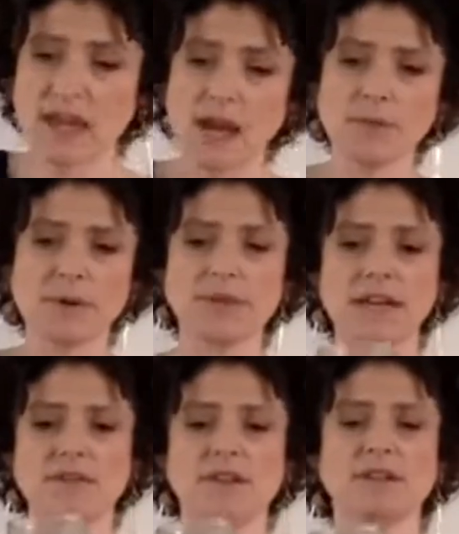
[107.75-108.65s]
I probably
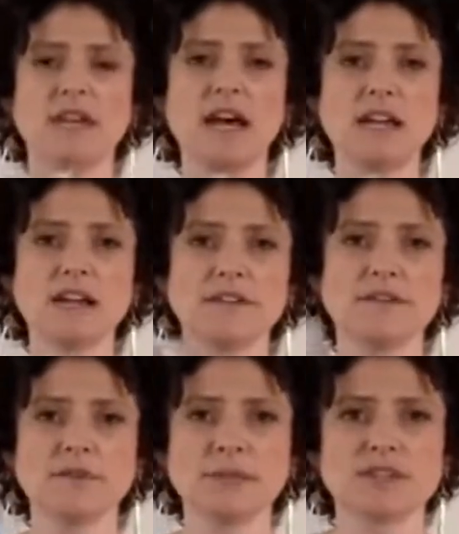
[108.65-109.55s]
have a lot of
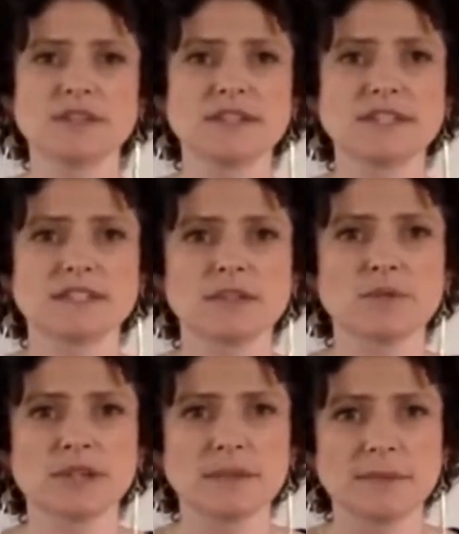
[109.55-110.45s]
information on this because
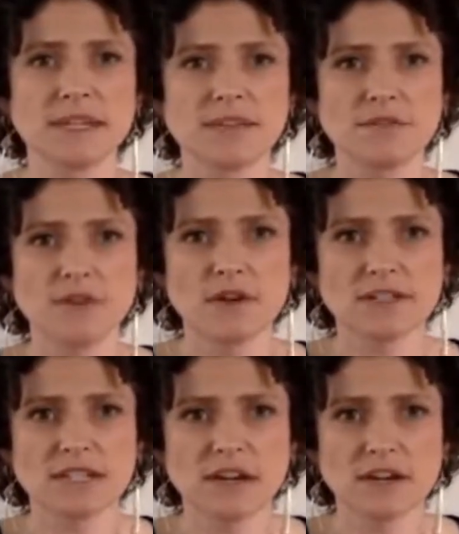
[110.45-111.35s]
we're going to be
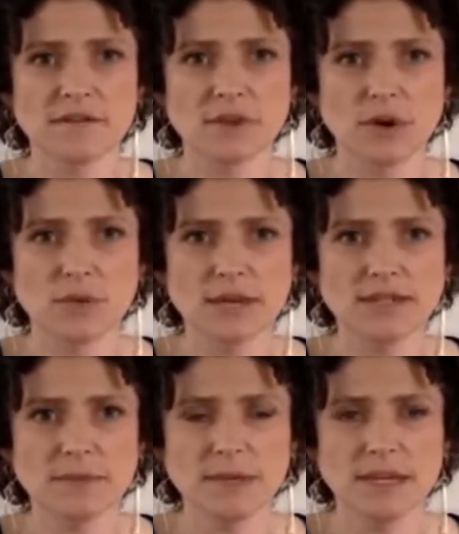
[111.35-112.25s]
focusing on it for our
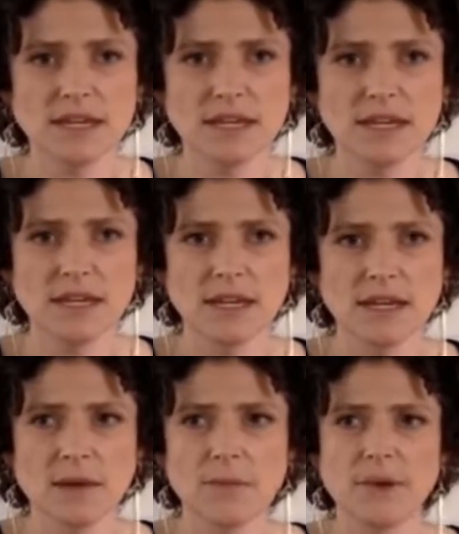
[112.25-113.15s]
recipe,
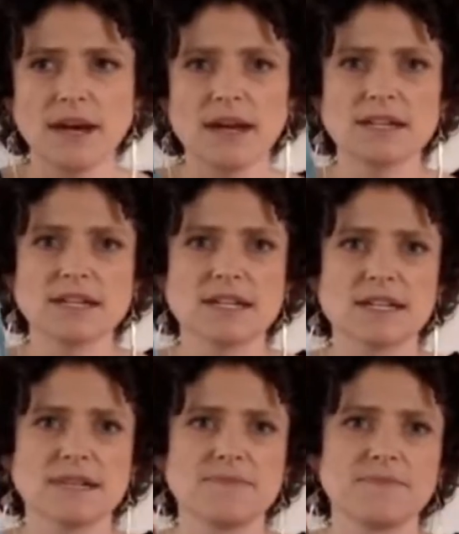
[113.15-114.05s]

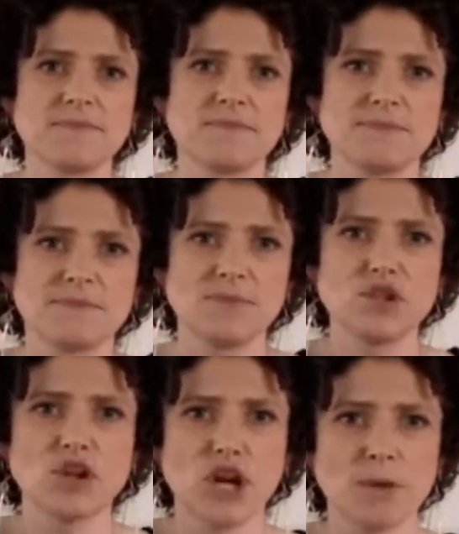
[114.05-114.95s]
but,
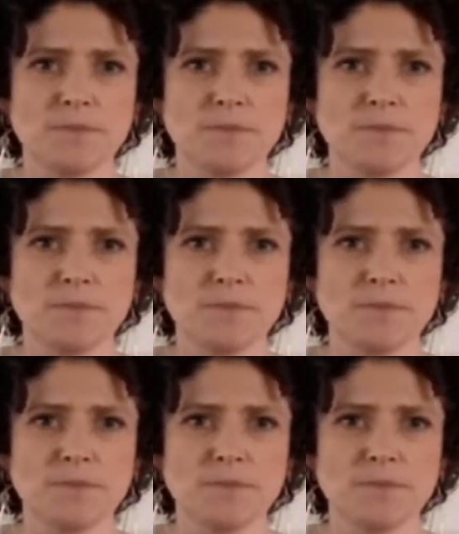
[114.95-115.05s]
you know,